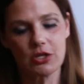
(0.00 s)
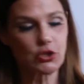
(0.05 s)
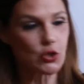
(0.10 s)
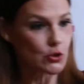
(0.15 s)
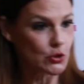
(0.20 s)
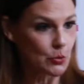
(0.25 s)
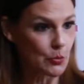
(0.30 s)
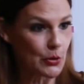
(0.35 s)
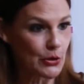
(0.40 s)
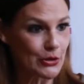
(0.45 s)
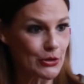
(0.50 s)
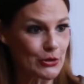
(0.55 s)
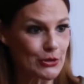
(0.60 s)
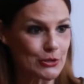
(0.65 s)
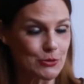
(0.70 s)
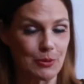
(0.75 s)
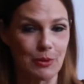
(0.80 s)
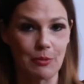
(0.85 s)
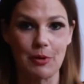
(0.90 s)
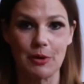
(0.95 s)
social
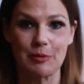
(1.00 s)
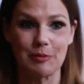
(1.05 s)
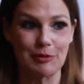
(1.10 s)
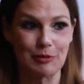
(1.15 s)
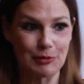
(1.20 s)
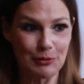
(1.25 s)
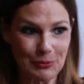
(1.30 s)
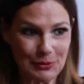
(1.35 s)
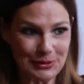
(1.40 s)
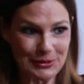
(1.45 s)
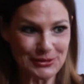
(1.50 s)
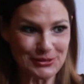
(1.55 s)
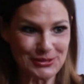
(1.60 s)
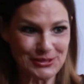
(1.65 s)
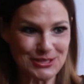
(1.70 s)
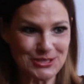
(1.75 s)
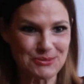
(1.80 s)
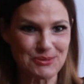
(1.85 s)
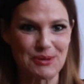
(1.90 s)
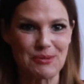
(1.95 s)
workers. We work with their
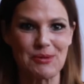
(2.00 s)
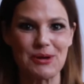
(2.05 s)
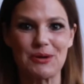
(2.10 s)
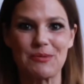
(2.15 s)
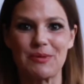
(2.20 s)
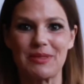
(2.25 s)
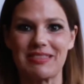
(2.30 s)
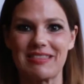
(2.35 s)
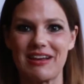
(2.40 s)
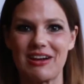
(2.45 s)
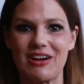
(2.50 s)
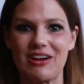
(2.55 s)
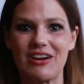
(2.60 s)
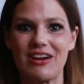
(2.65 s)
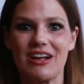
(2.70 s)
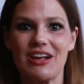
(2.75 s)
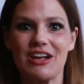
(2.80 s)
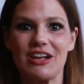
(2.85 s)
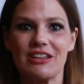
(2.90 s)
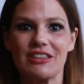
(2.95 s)
lawyers. We work with their
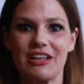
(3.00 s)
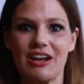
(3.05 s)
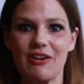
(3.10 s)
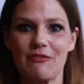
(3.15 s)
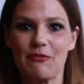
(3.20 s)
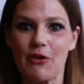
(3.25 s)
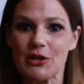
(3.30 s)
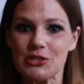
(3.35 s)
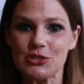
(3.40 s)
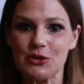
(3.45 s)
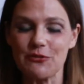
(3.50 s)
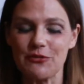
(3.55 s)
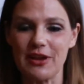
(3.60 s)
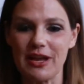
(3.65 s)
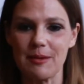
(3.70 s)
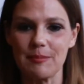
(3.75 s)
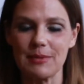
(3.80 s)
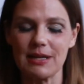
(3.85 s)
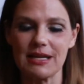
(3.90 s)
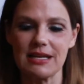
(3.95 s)
foster
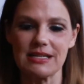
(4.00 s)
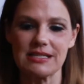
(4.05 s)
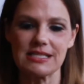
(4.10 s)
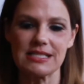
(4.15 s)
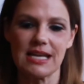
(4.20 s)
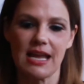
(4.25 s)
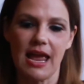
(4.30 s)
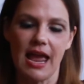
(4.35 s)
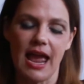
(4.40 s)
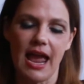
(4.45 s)
families.